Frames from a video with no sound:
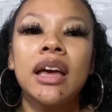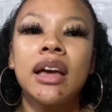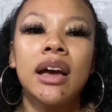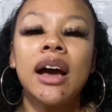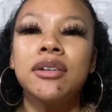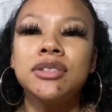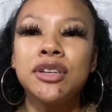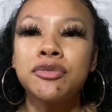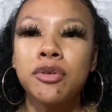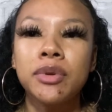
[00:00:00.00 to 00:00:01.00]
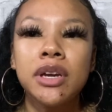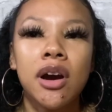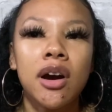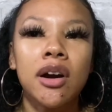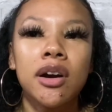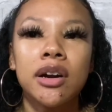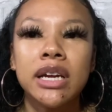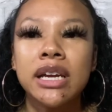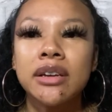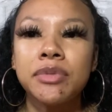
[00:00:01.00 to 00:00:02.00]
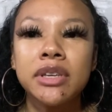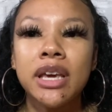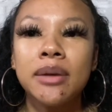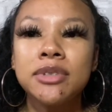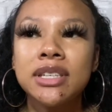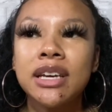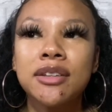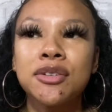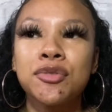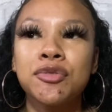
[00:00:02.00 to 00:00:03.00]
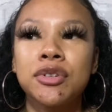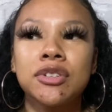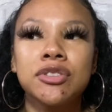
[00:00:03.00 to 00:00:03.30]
how different we are, and we came together for a